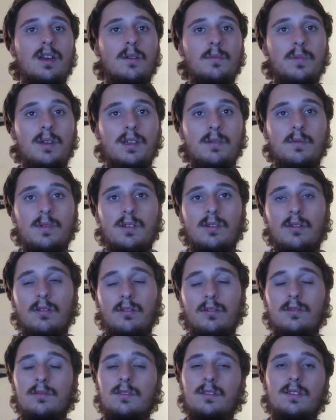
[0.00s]

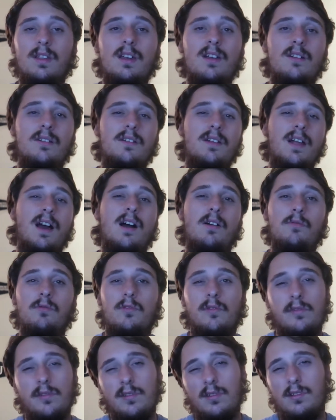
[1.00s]
PBR. They are not
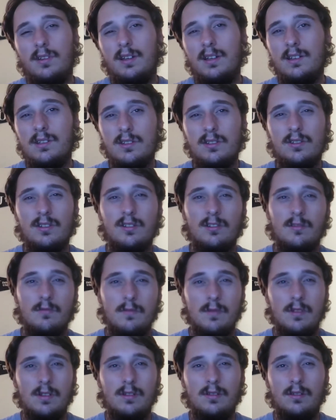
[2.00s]
worth it, ladies and
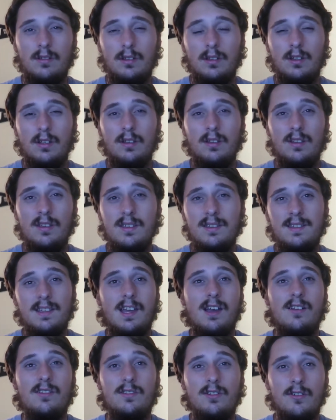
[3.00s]
gentlemen. These
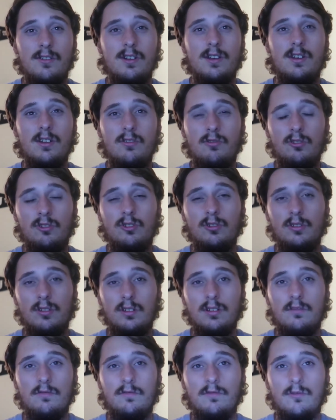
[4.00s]
scouts already know what they're
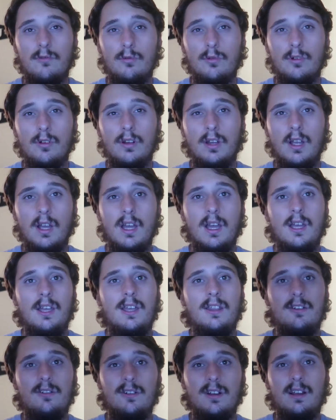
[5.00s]
looking for.
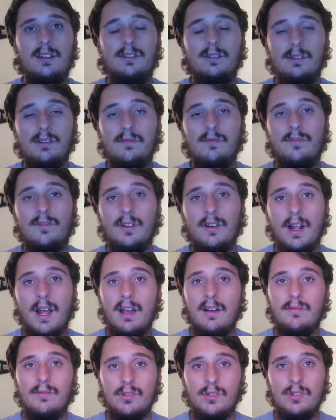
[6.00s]
They're not looking for an
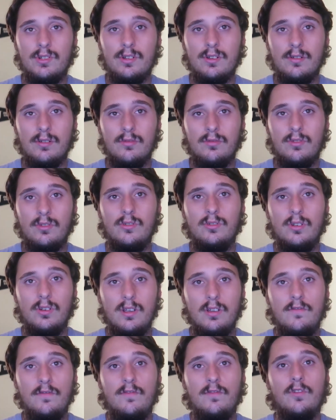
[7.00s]
average Joe. They're
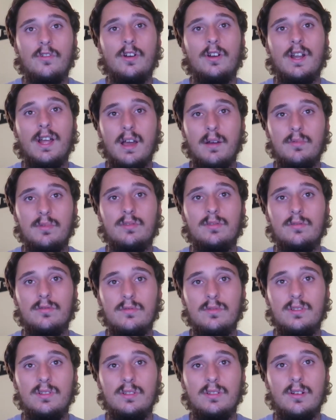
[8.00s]
looking for an
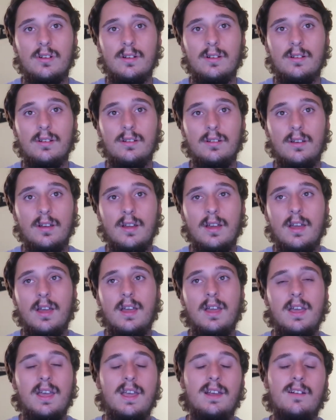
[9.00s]
absolute stud.
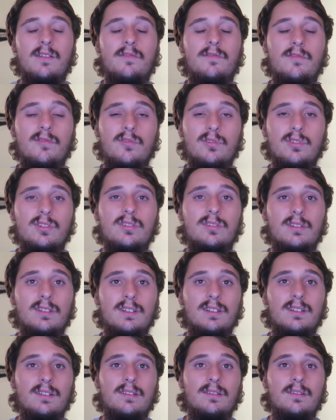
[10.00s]
And
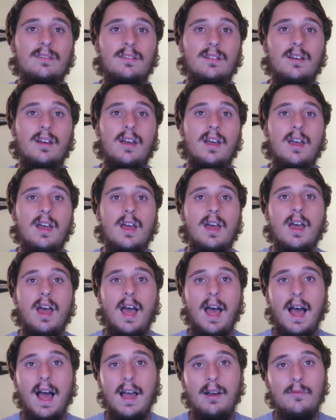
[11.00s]
unfortunately,
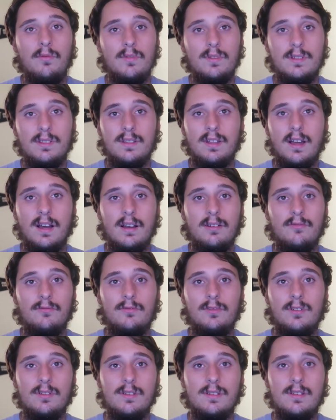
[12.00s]
I was not
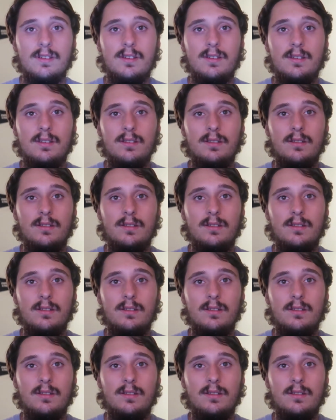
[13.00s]
really